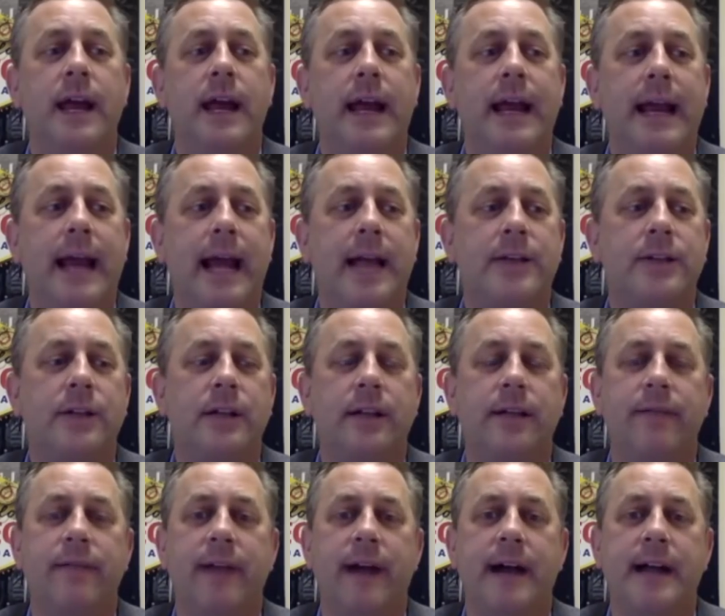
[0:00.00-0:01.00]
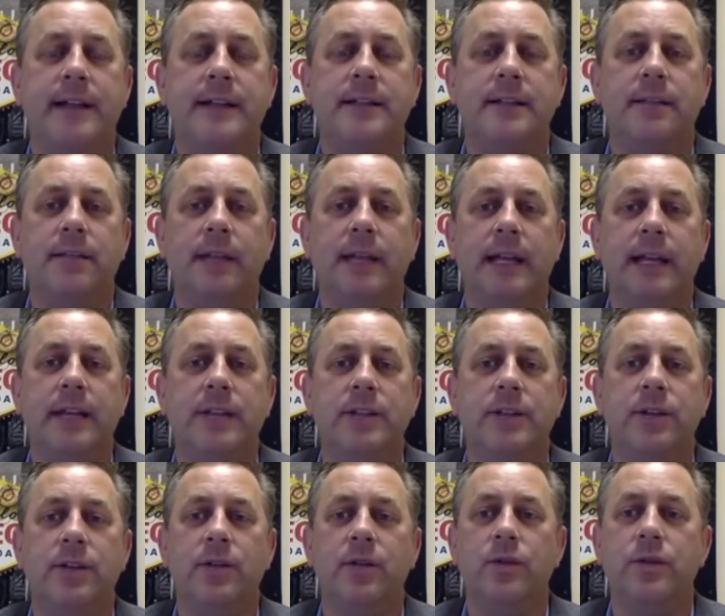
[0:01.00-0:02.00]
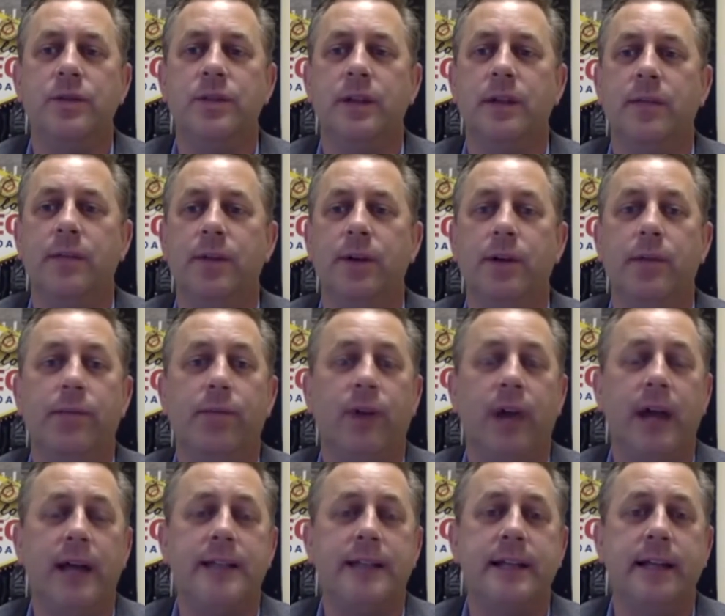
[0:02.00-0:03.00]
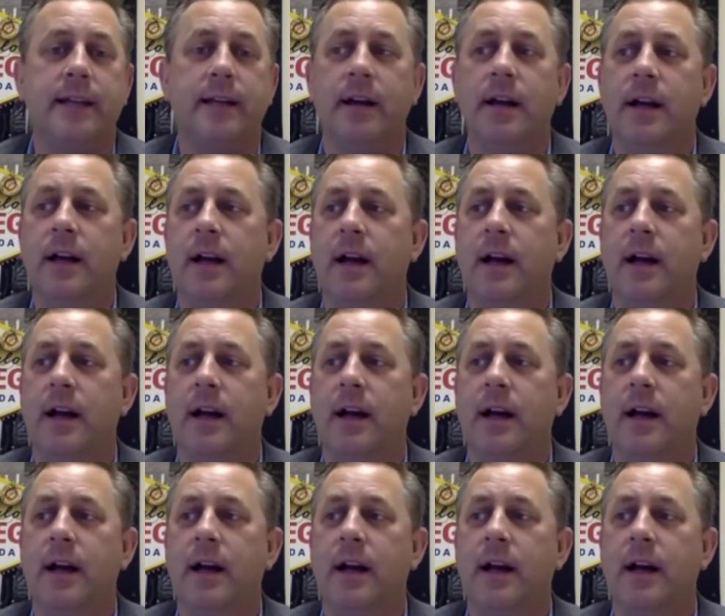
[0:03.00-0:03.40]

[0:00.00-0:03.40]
and actually find some links to some good pricing,